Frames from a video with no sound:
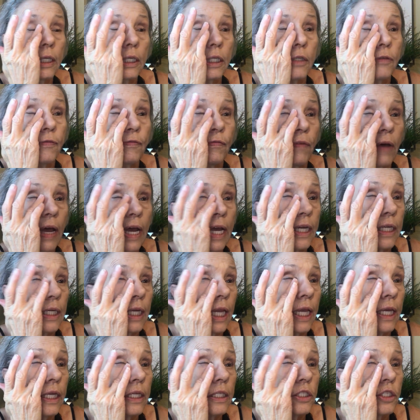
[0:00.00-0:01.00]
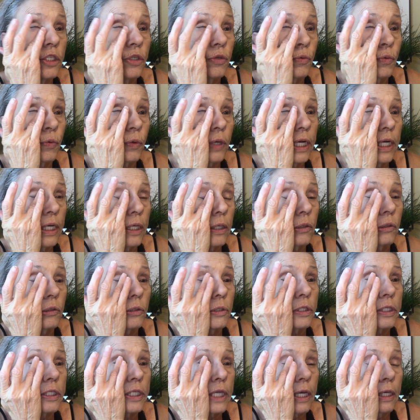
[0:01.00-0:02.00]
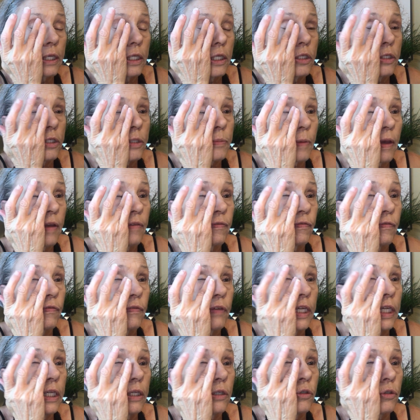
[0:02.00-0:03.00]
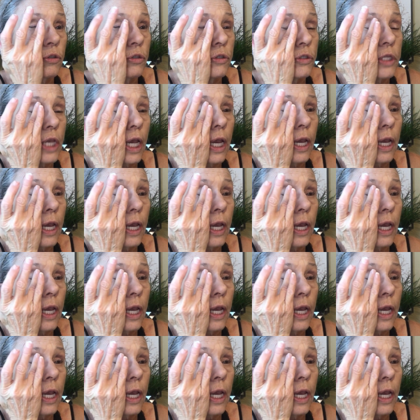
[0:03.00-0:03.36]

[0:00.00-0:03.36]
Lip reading: little fine lines and wrinkles. I use my fingers.